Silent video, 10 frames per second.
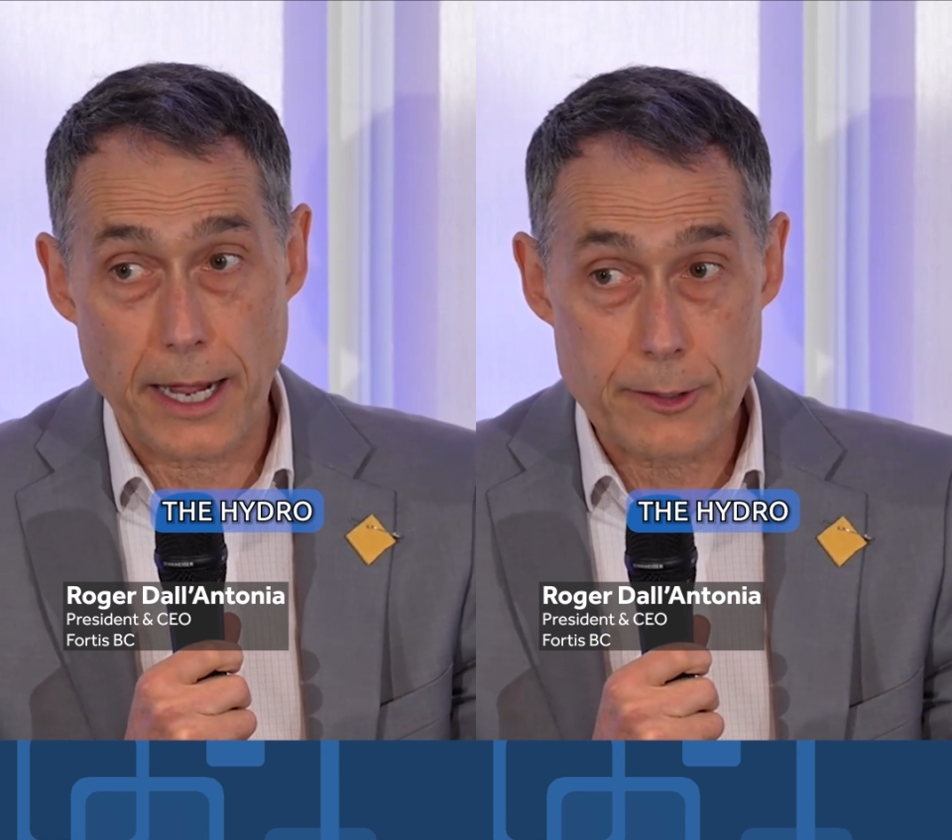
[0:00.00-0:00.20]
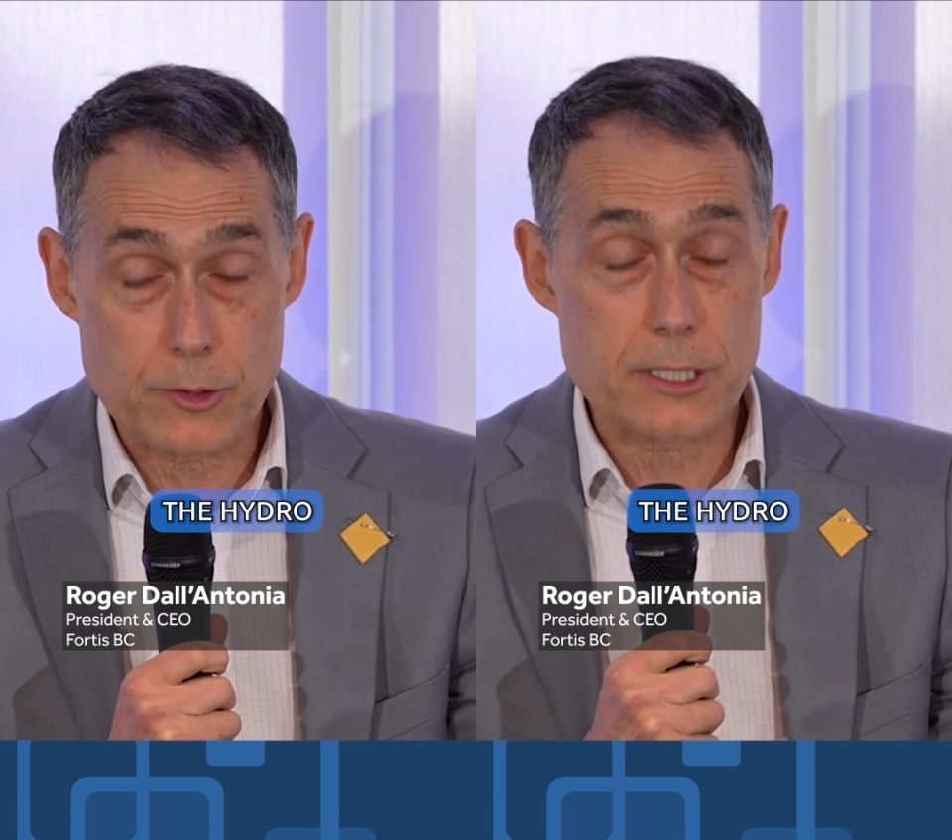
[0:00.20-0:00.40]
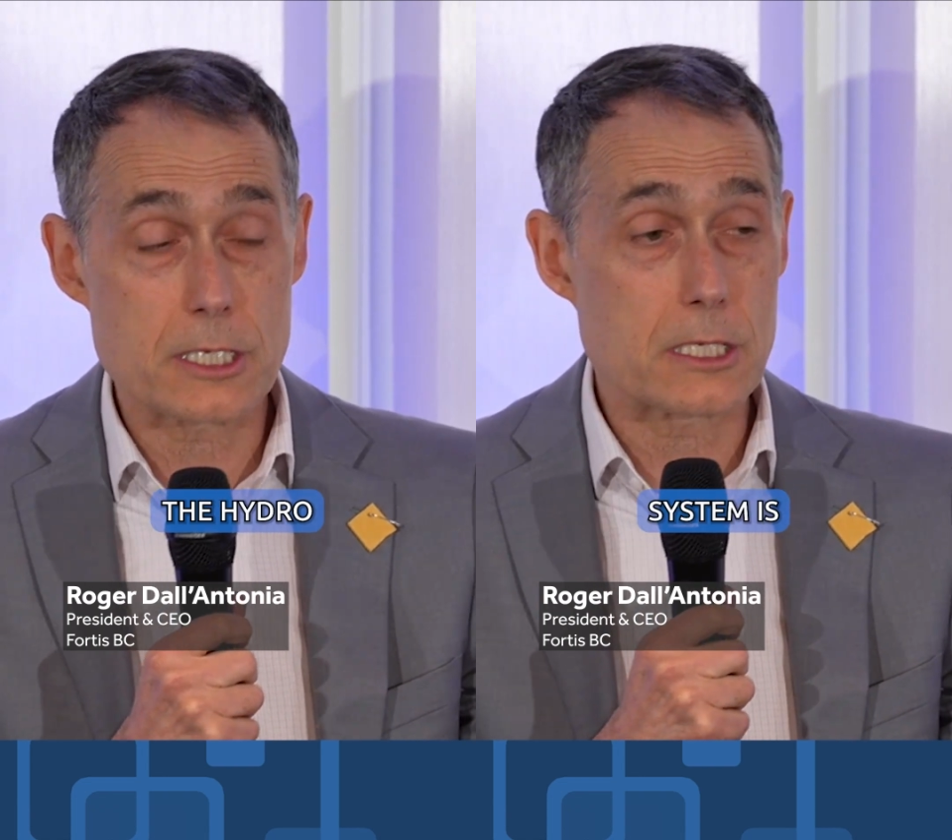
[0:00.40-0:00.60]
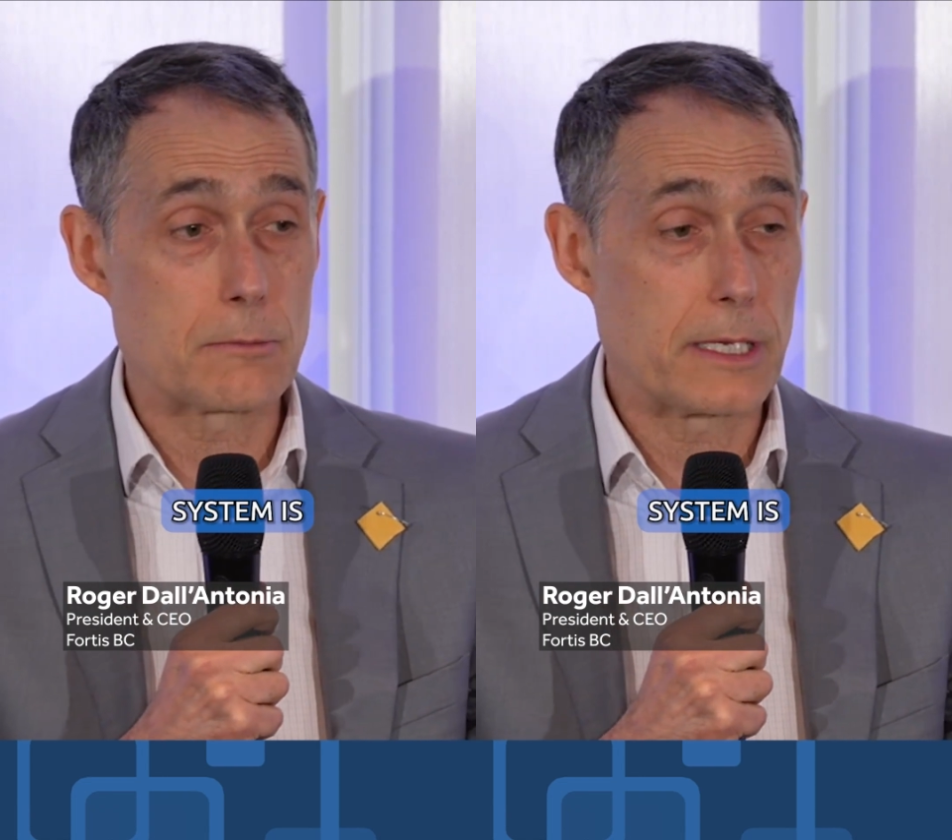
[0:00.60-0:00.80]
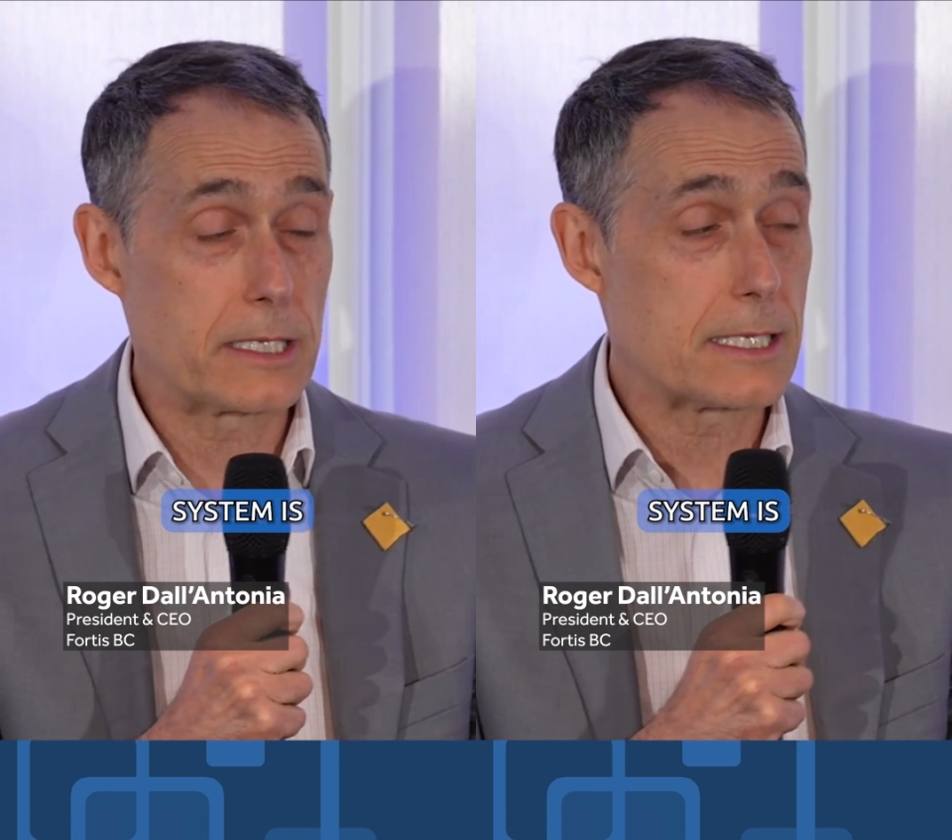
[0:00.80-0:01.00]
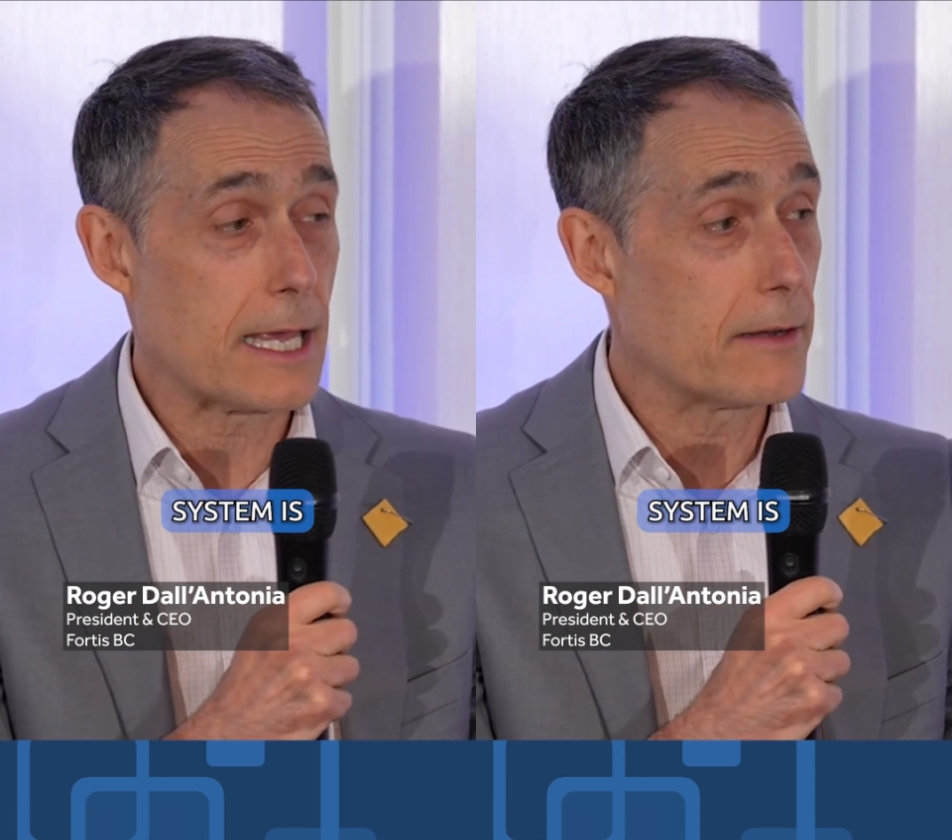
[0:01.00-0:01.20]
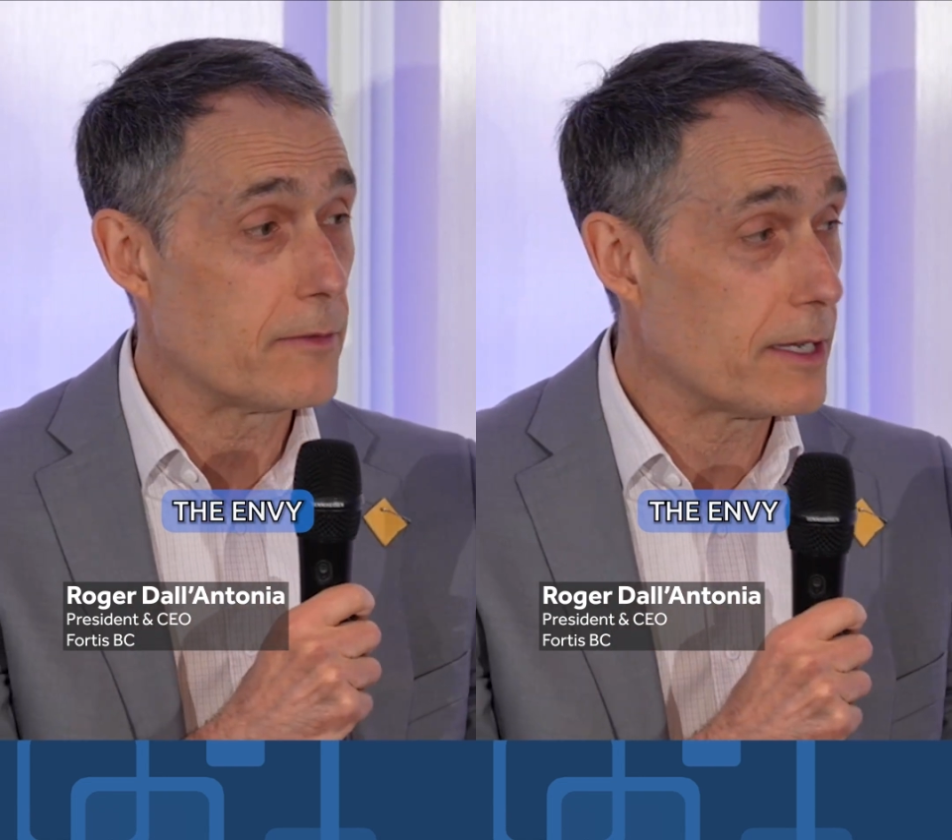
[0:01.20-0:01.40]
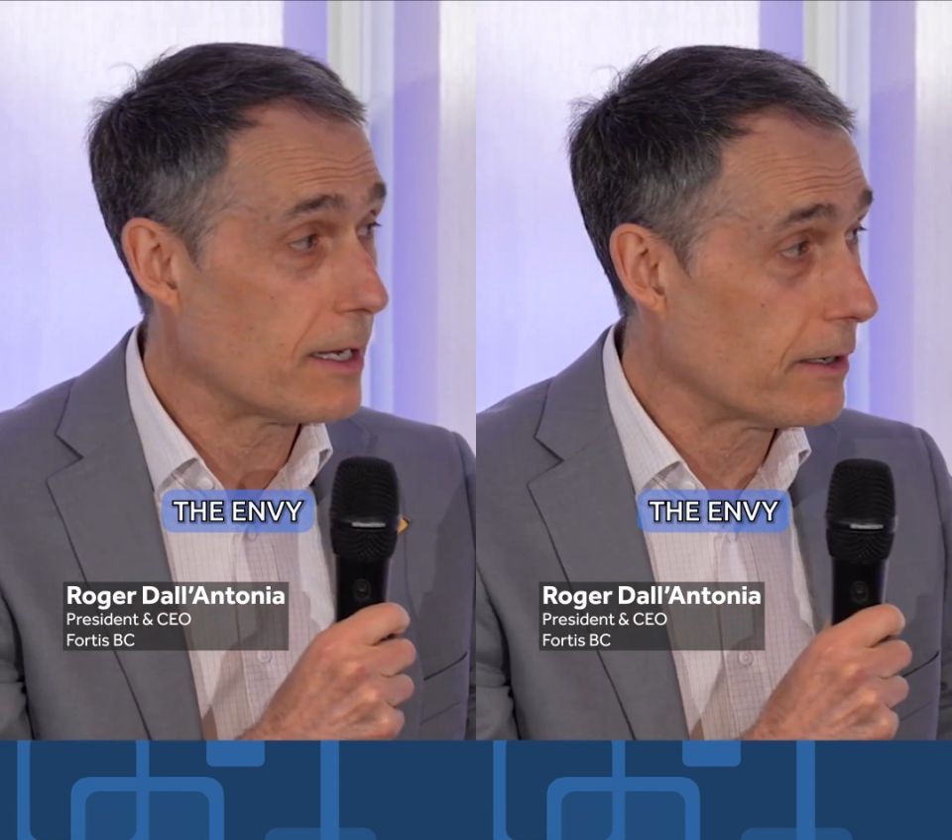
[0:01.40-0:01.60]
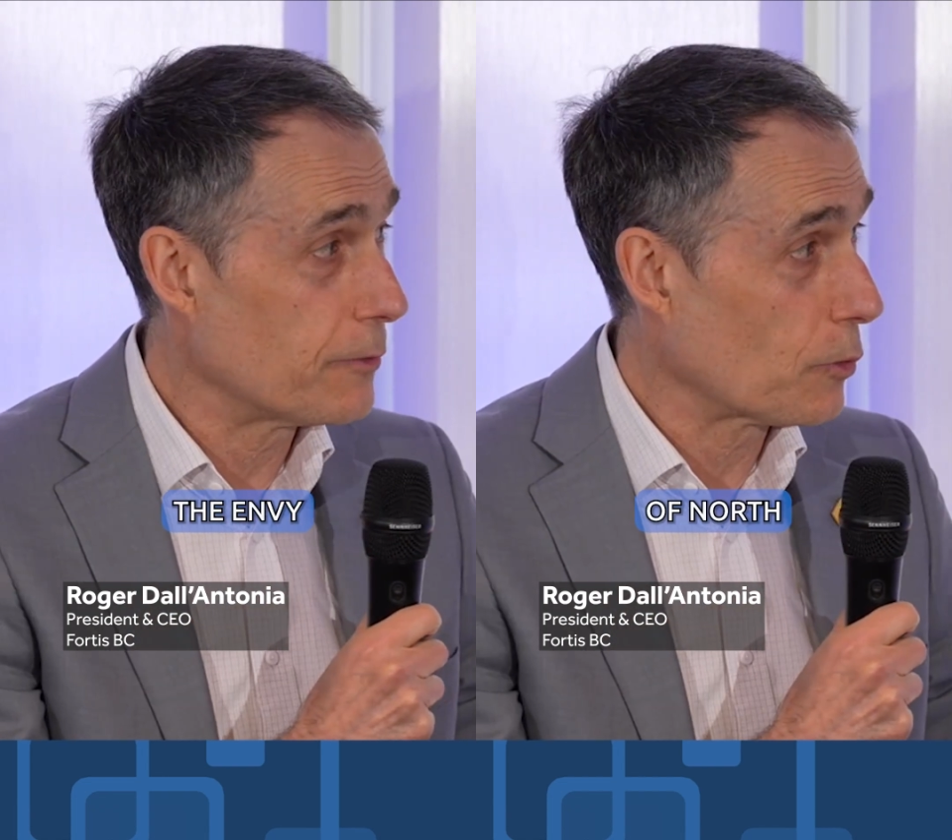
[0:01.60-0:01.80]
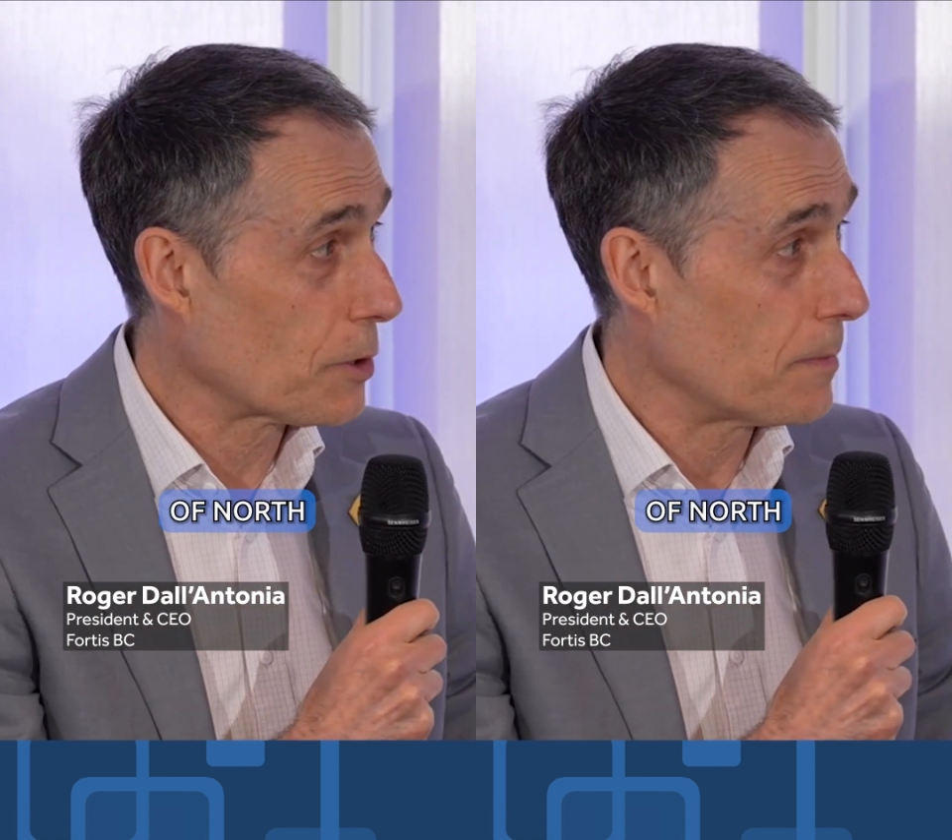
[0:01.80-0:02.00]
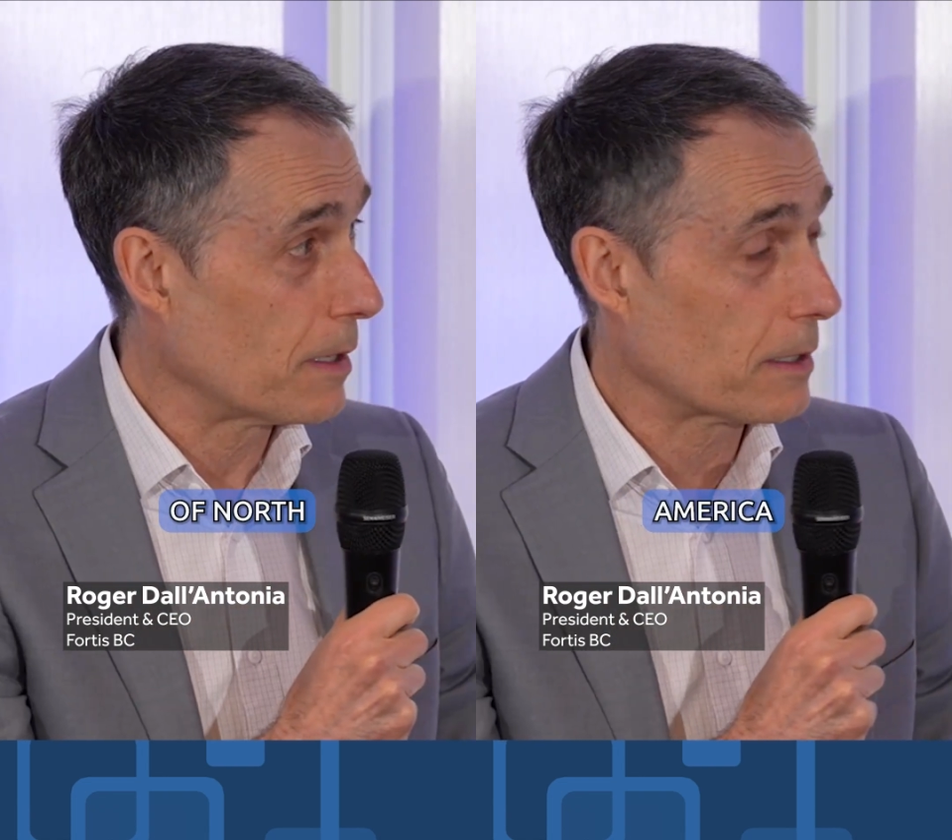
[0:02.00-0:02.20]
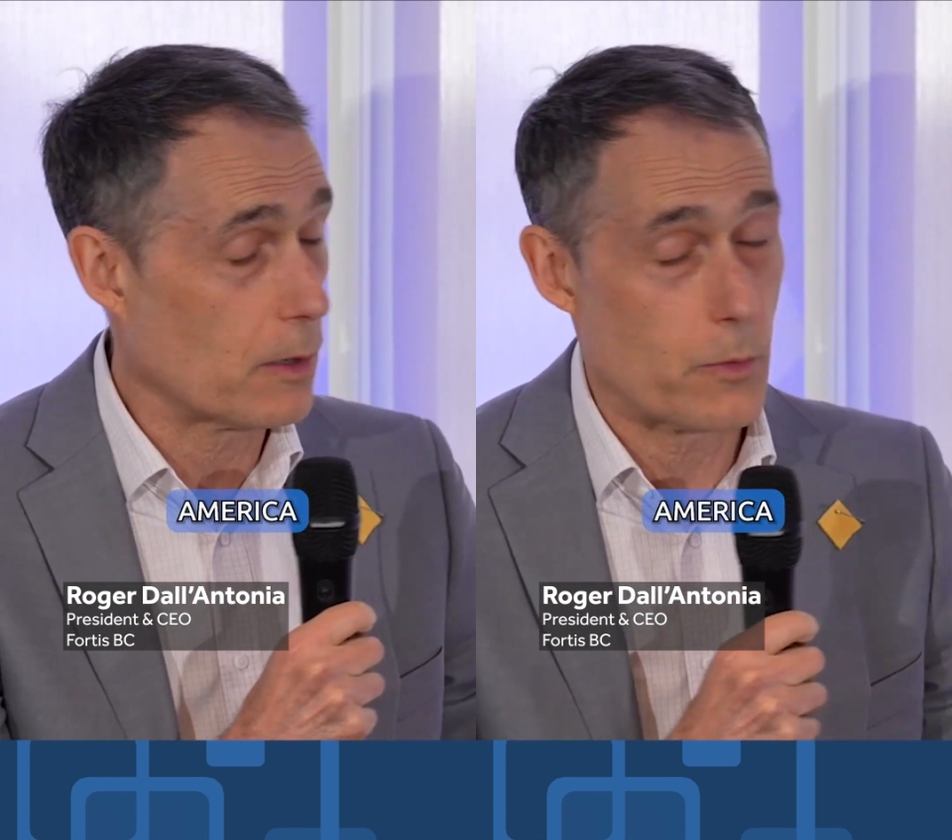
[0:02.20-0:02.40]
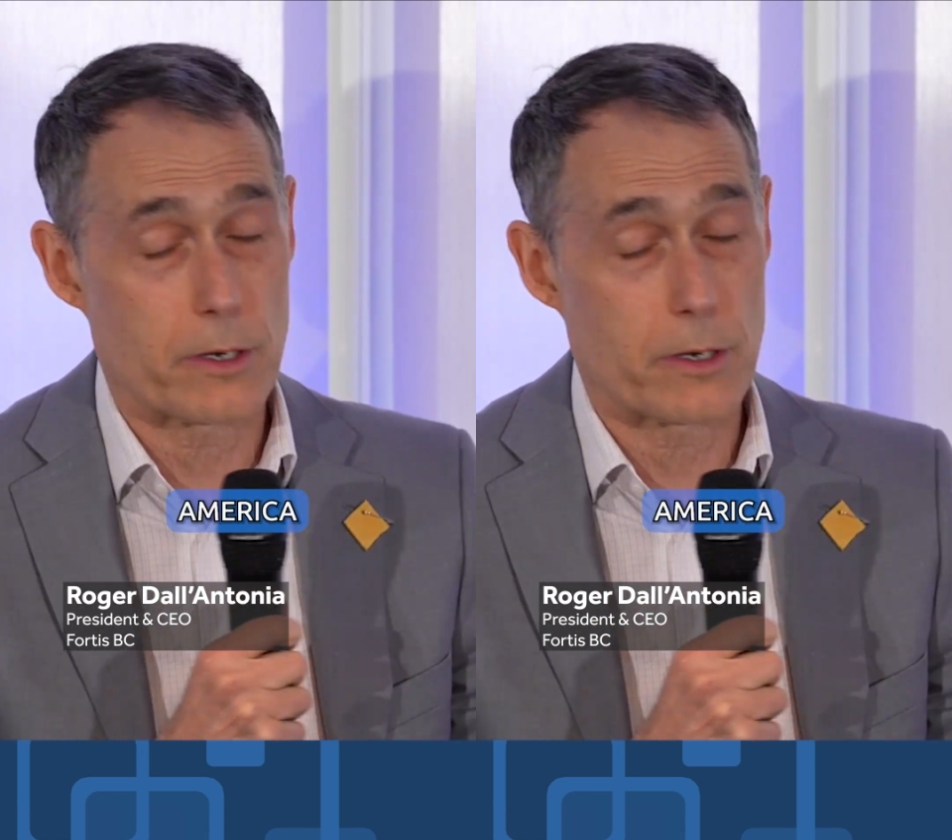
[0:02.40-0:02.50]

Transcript: The hydro system is the envy of North America.